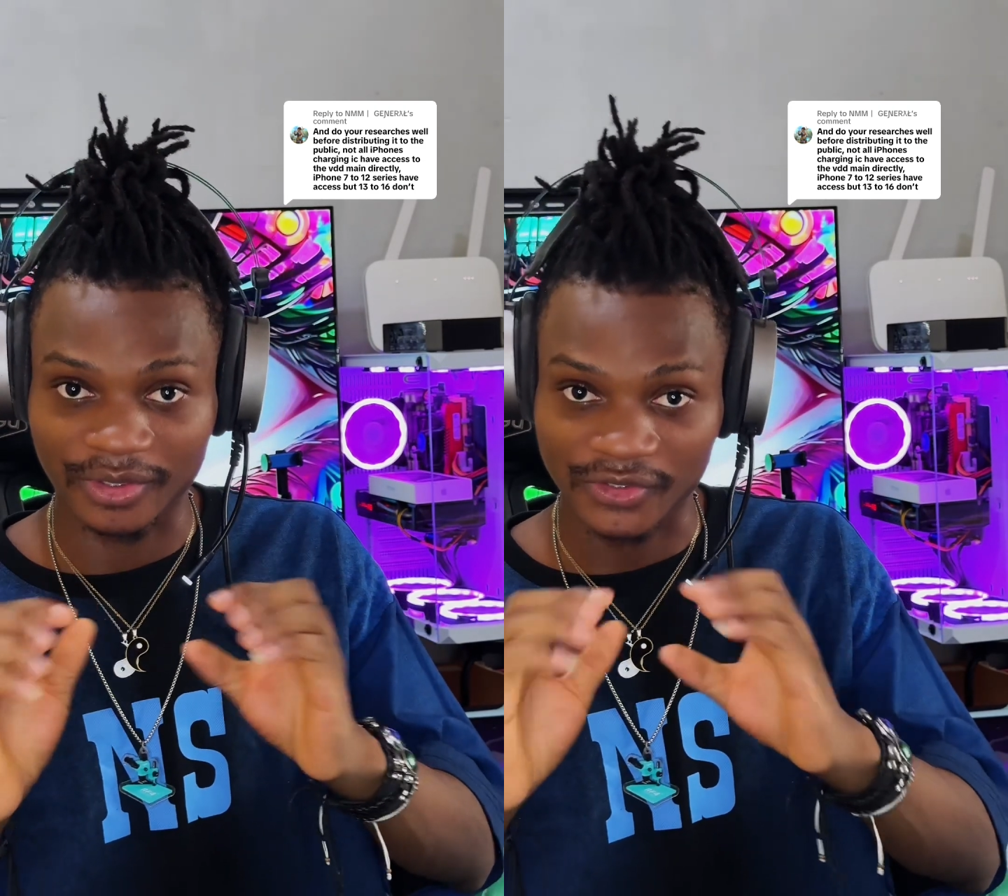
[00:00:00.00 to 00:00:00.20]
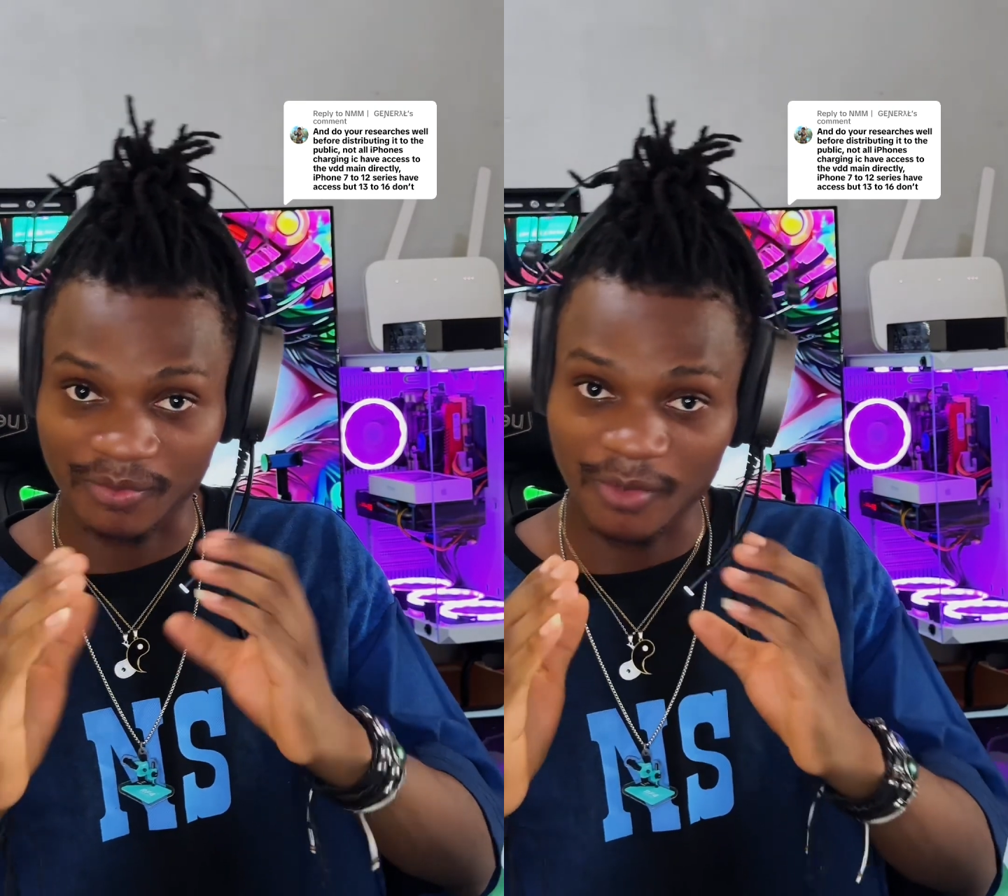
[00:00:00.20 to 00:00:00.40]

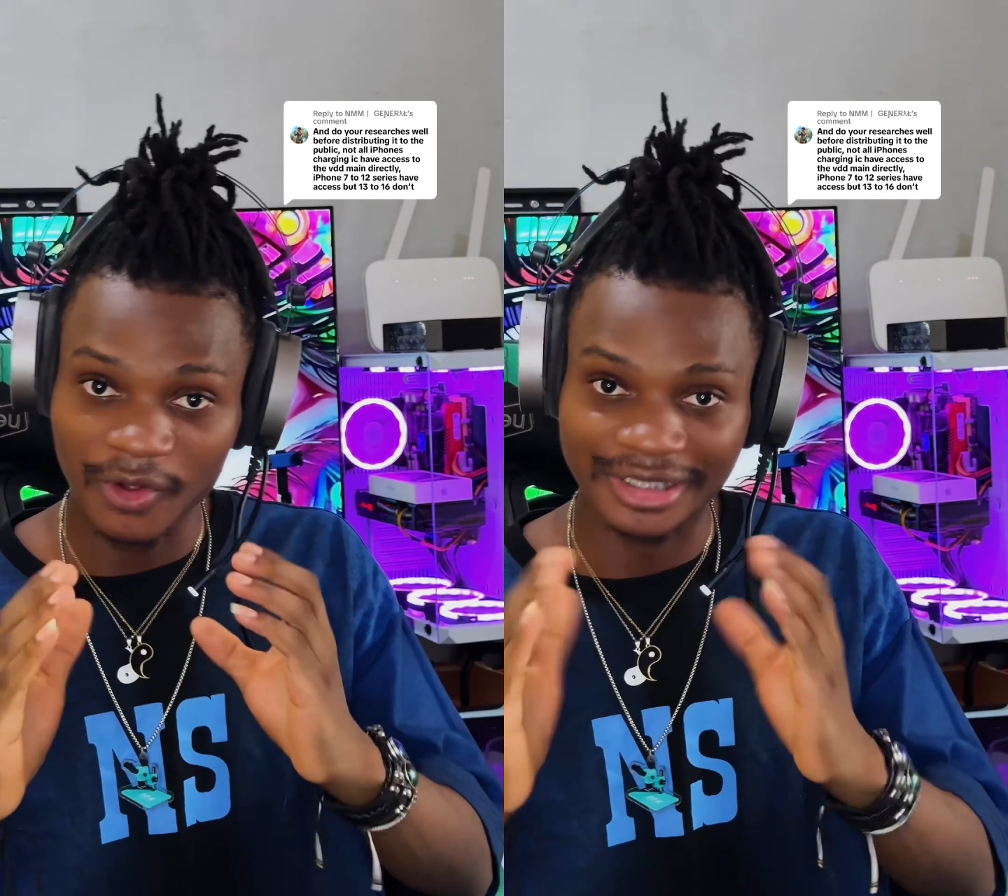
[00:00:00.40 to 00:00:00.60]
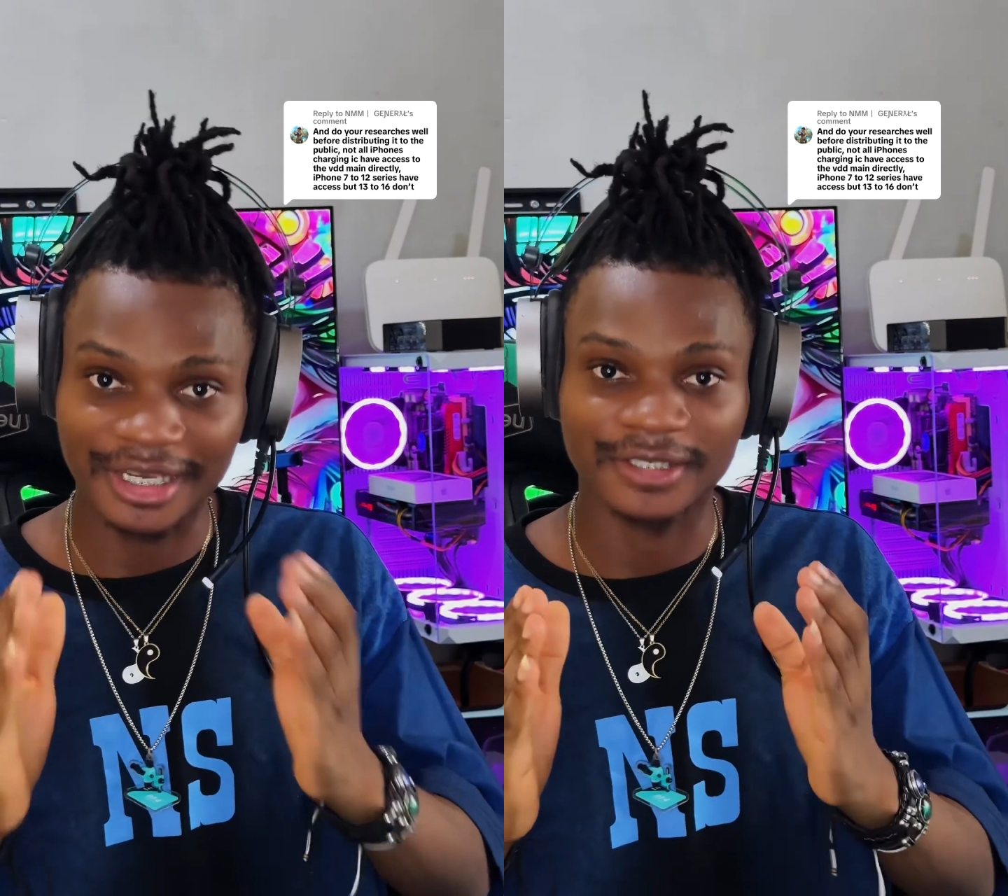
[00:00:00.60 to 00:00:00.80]
a
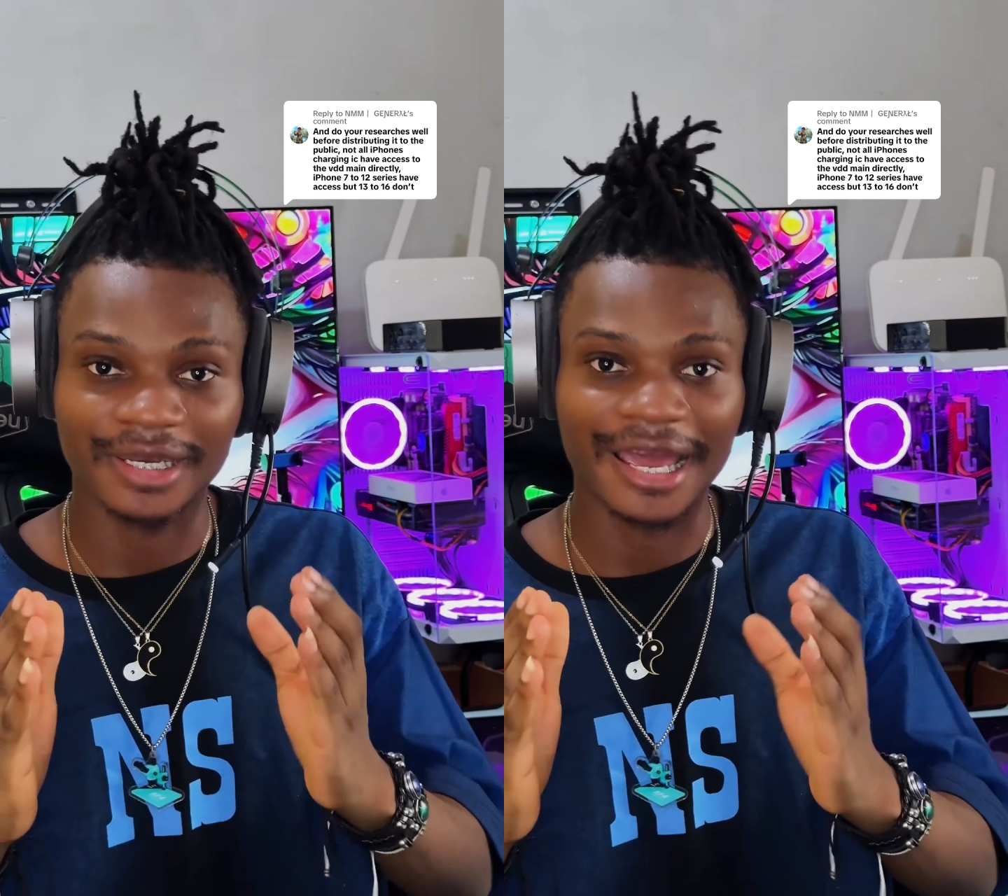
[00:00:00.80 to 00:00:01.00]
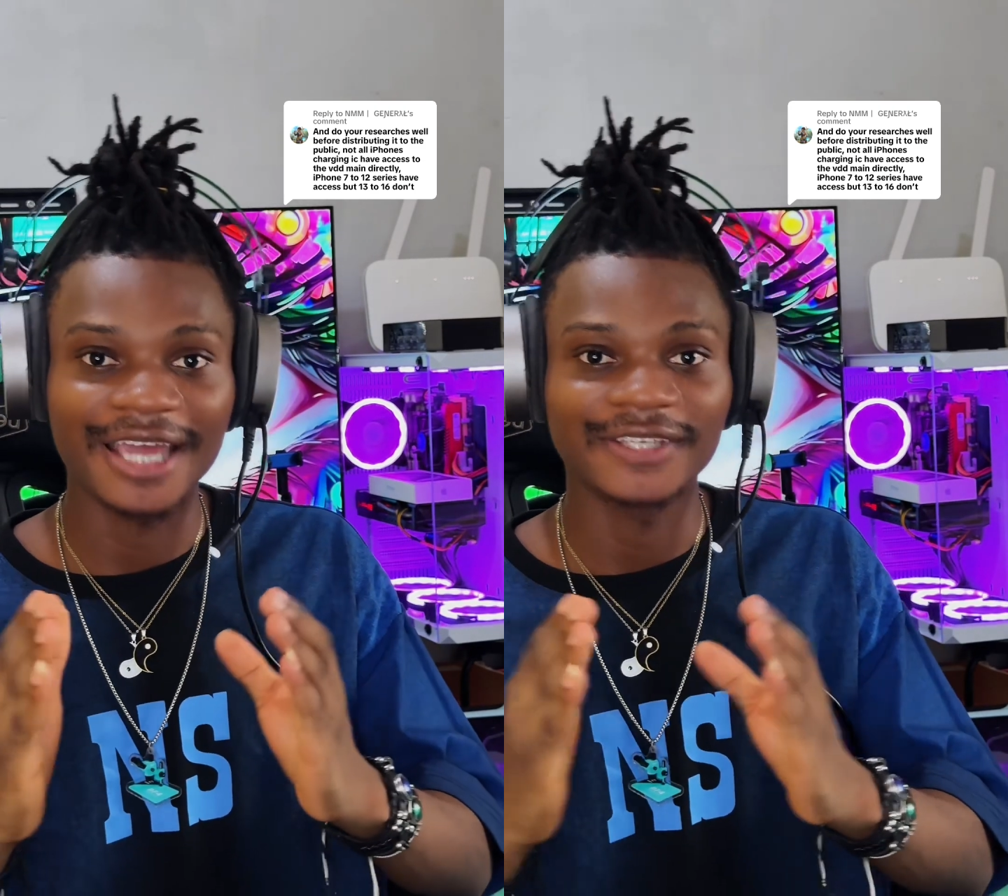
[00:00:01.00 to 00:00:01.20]
small
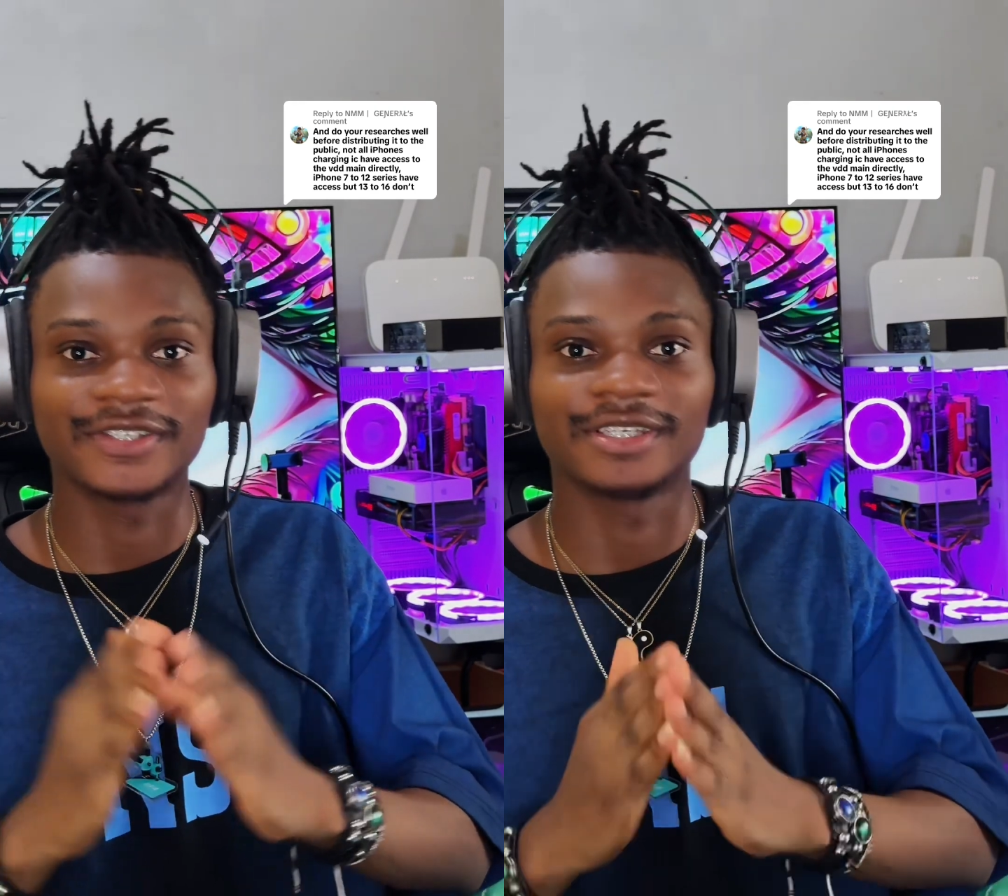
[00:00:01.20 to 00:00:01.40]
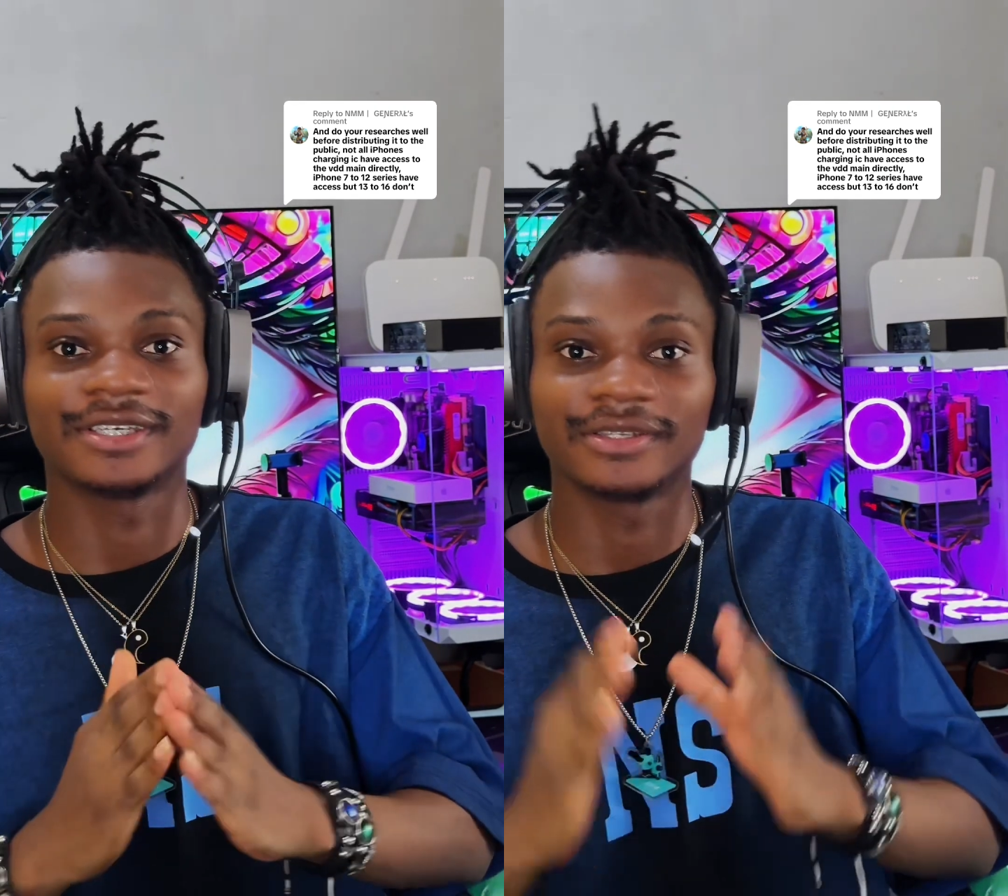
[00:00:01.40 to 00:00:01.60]
charging
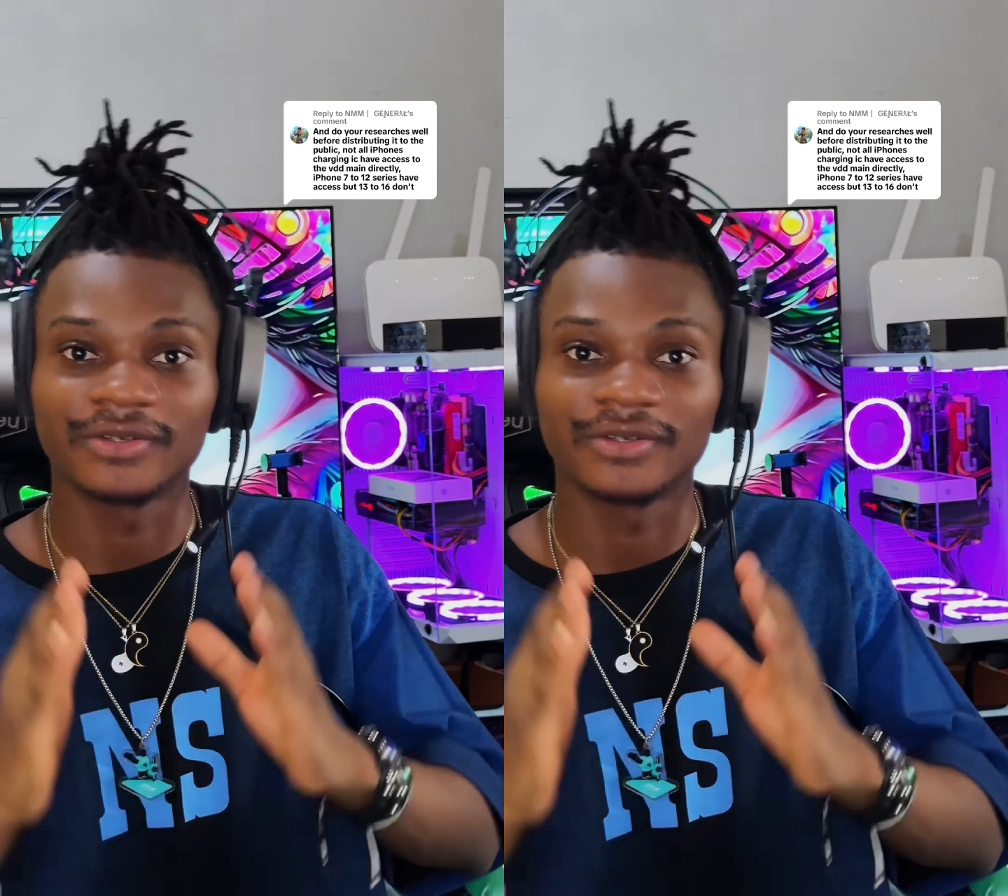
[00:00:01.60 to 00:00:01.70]
IC